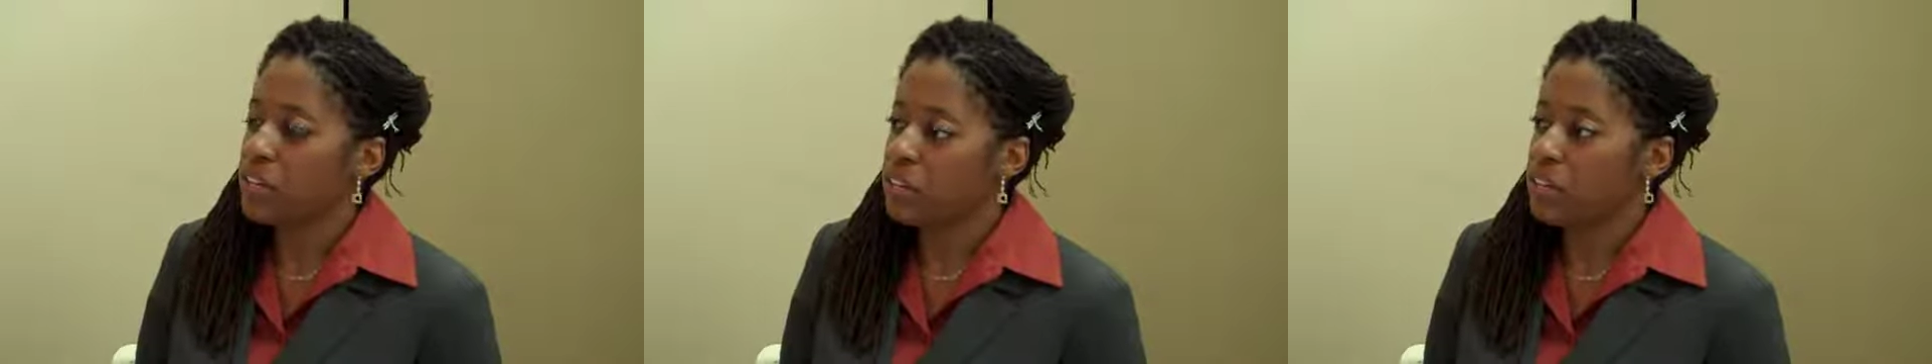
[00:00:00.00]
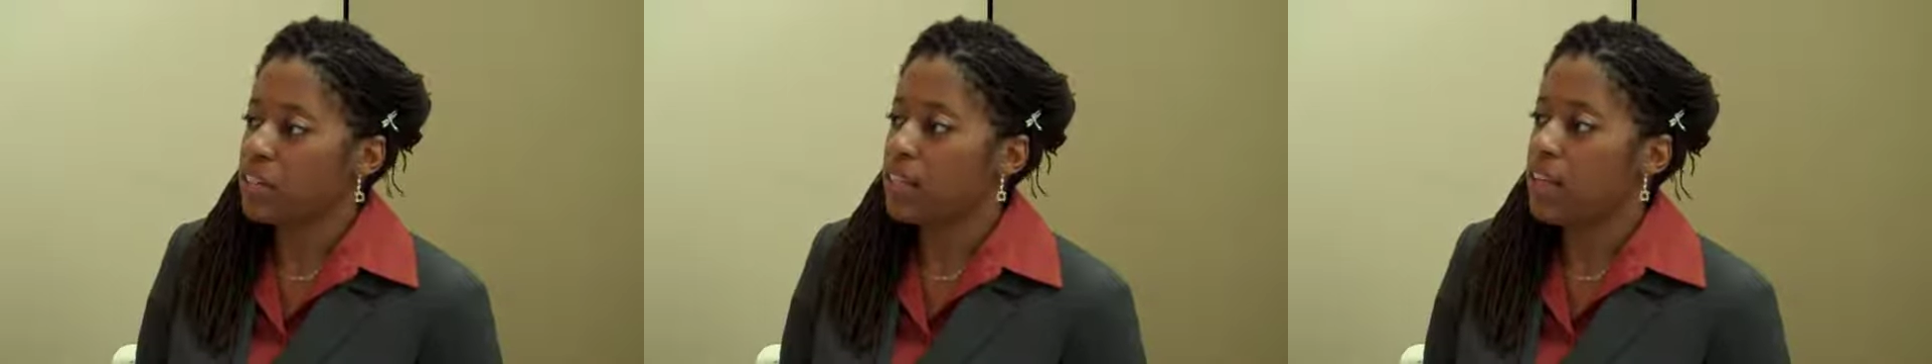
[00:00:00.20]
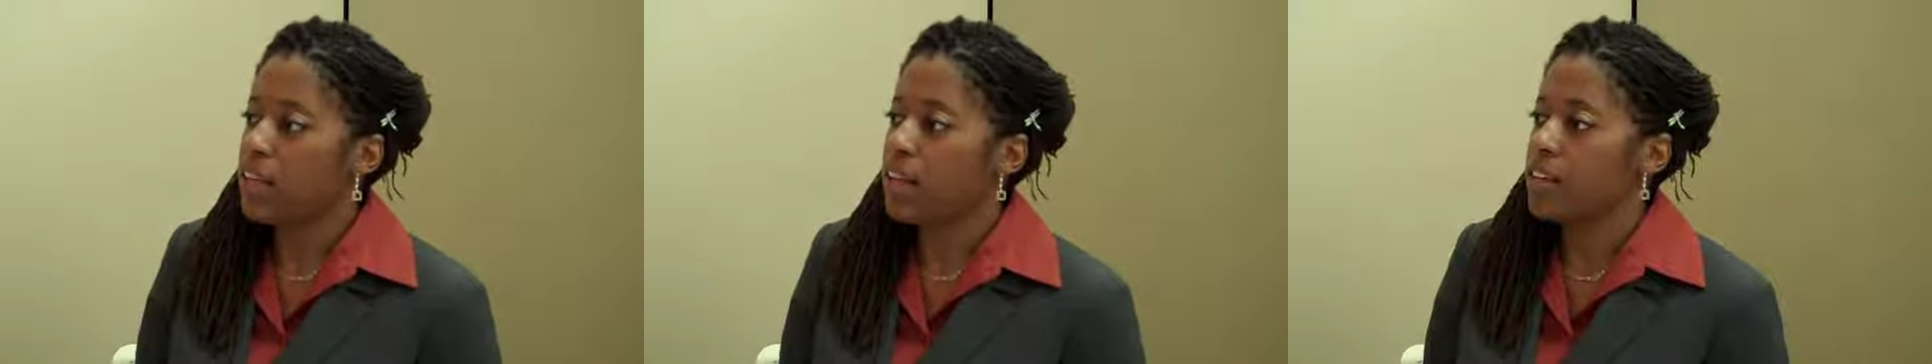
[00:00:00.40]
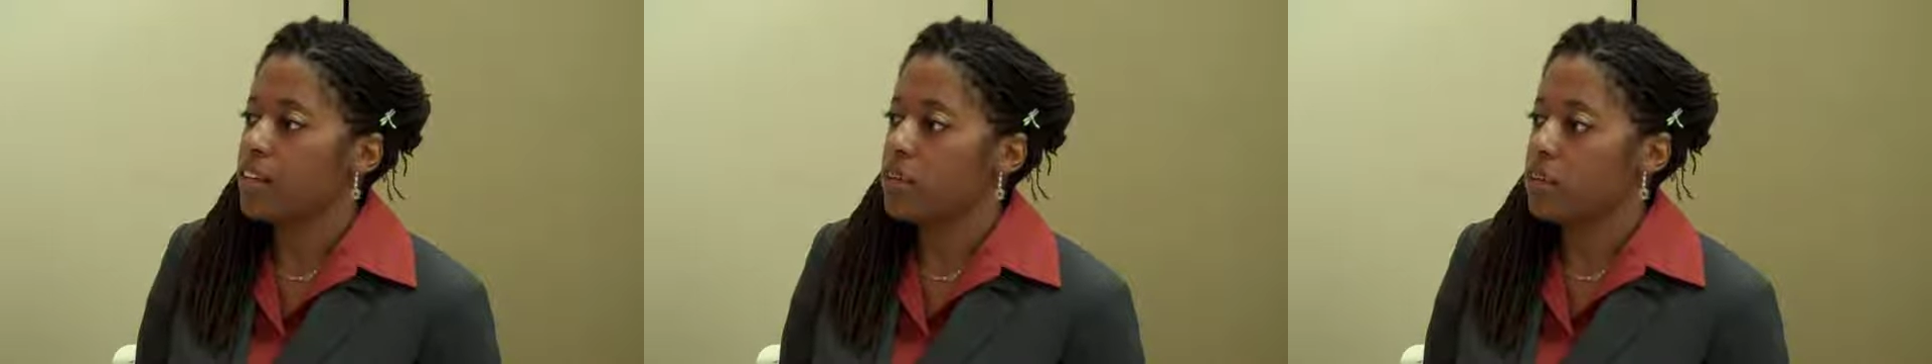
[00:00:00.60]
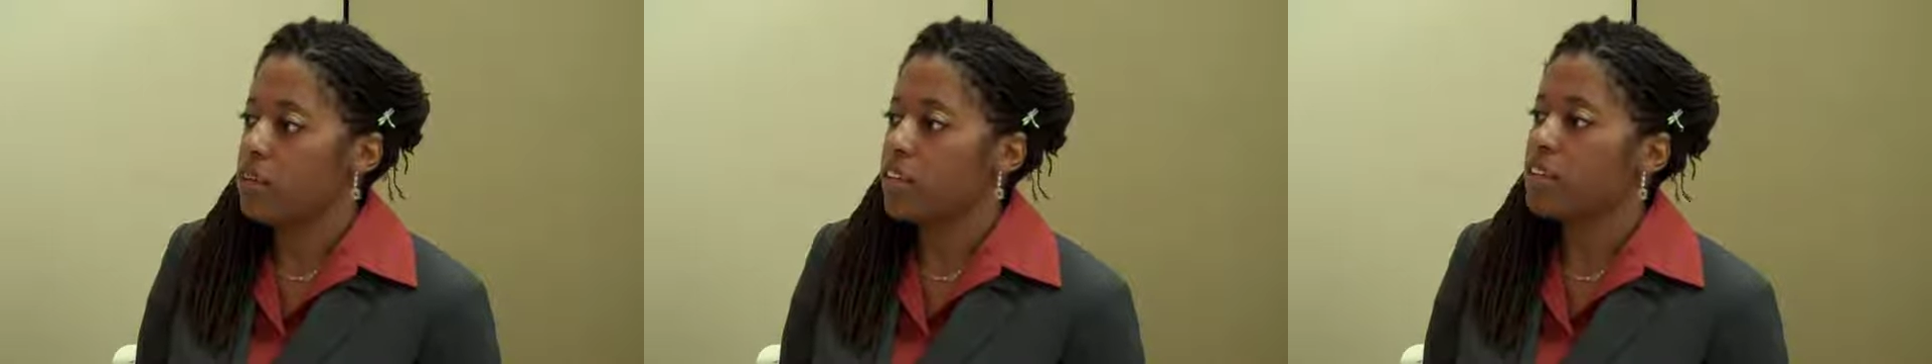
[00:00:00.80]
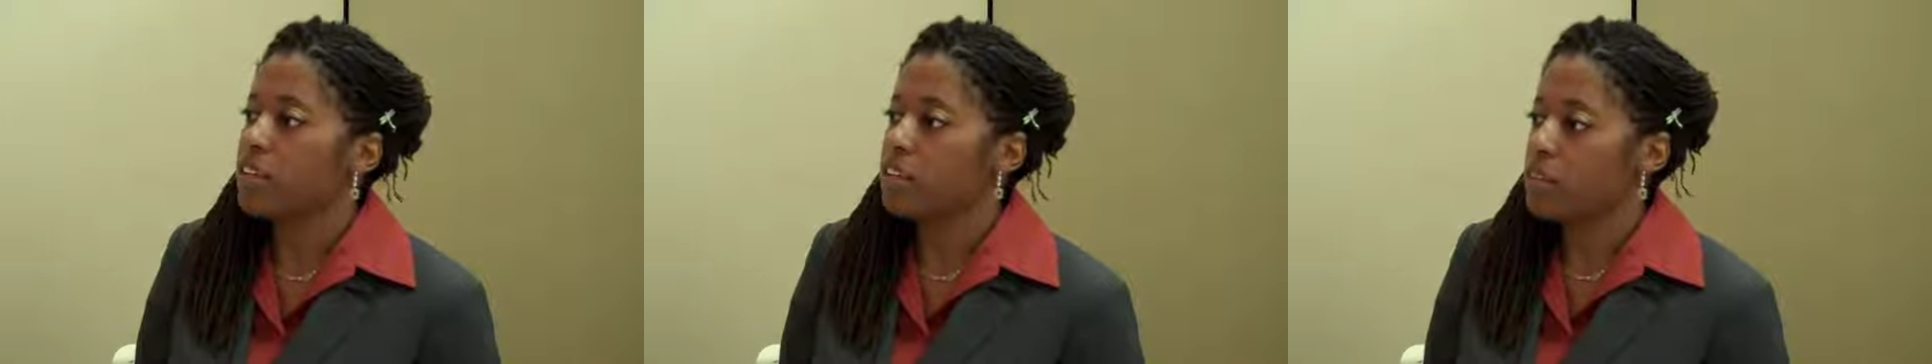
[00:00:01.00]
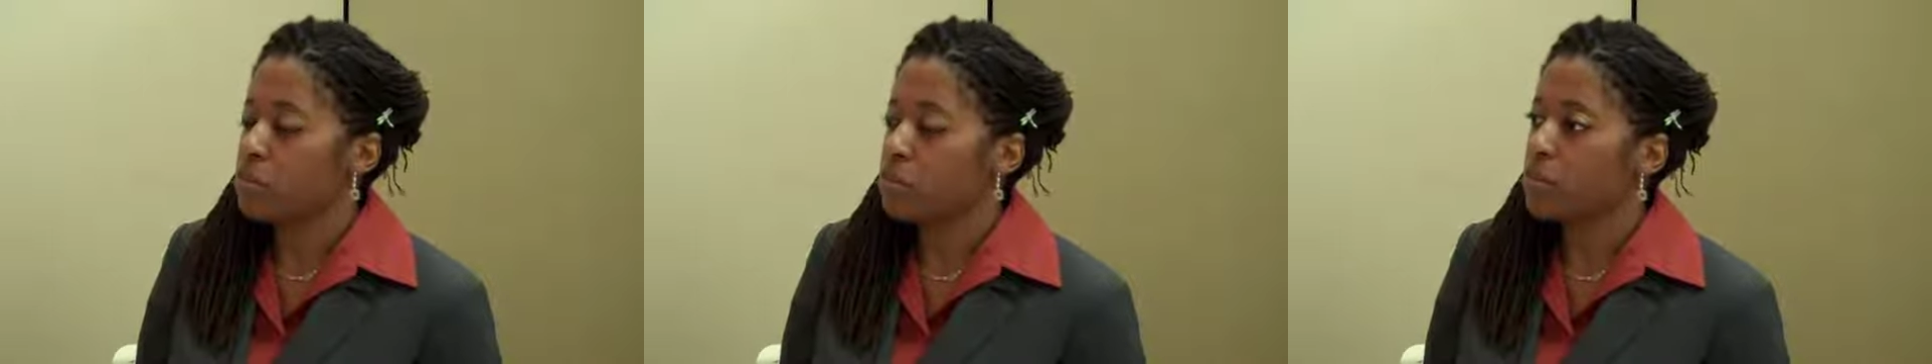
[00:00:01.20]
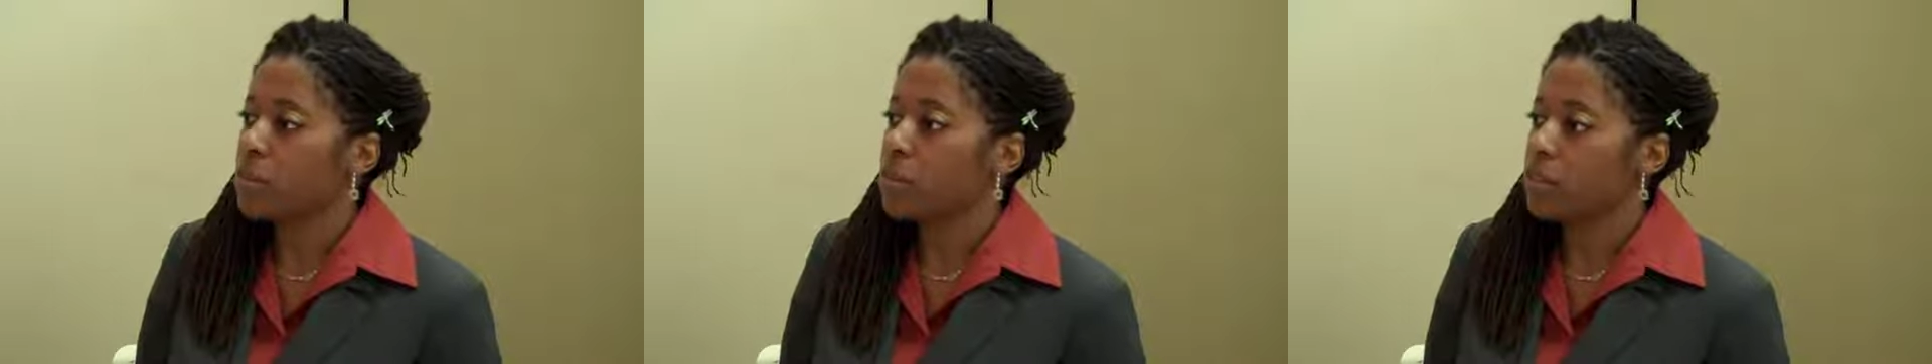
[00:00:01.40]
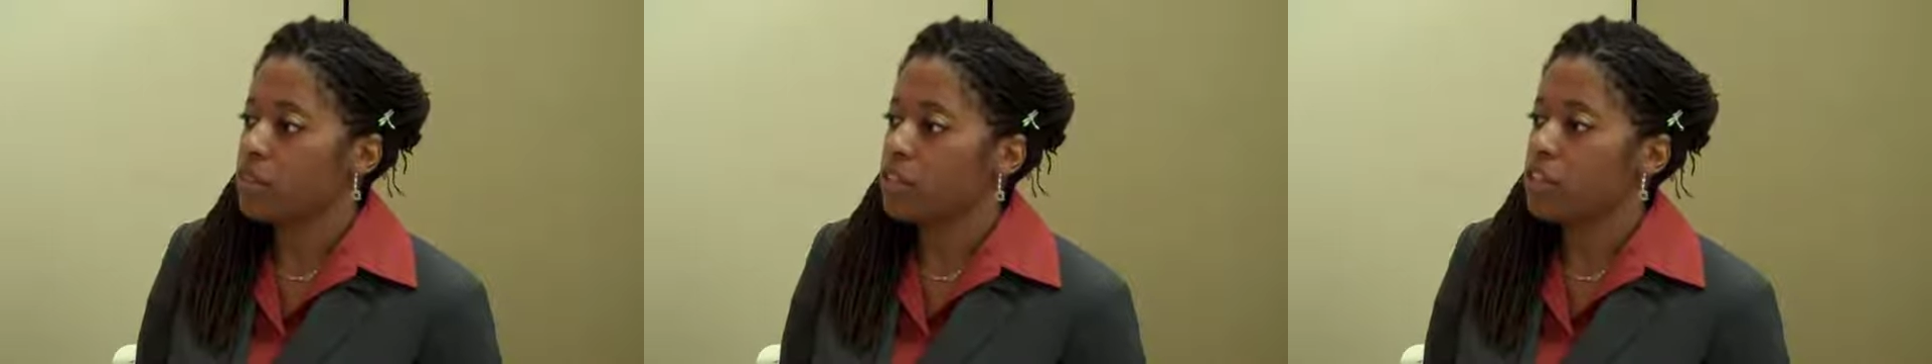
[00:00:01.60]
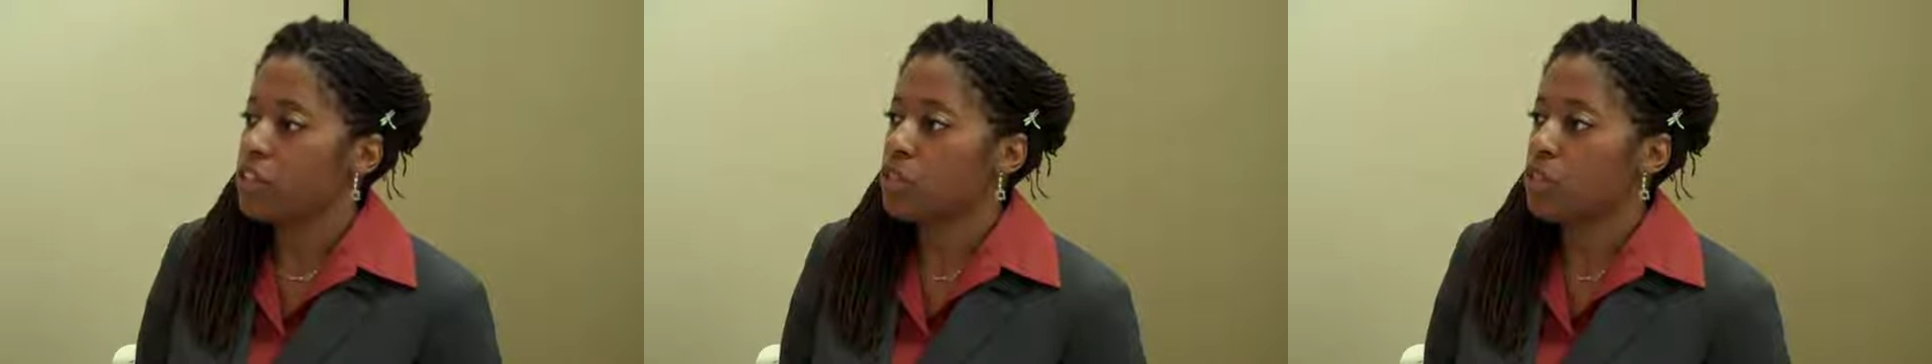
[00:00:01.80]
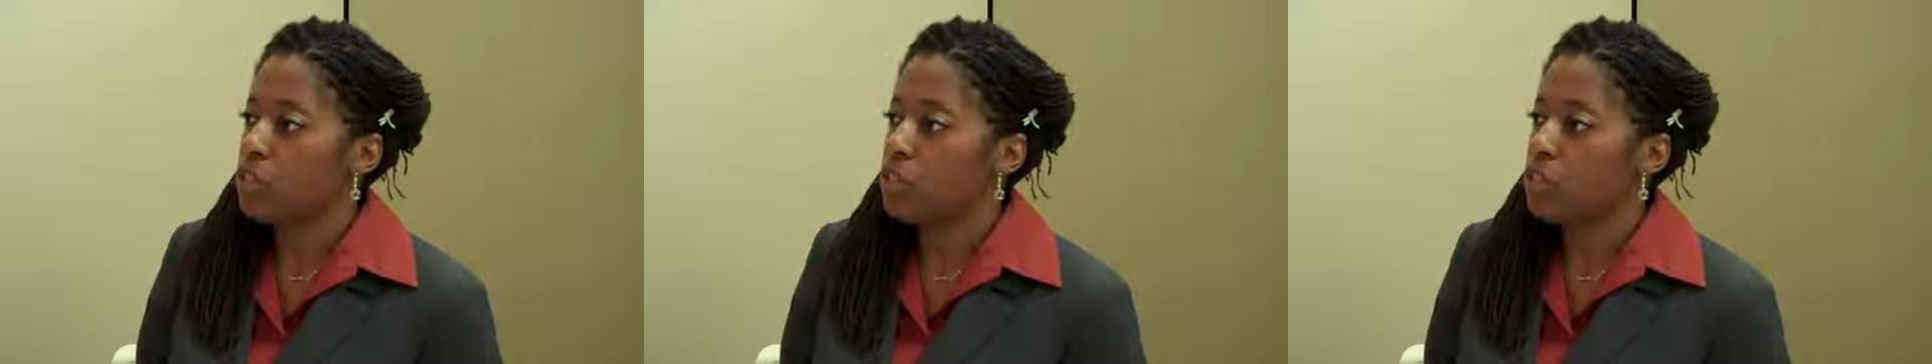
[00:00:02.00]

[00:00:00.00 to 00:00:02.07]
using that as a way to explore religion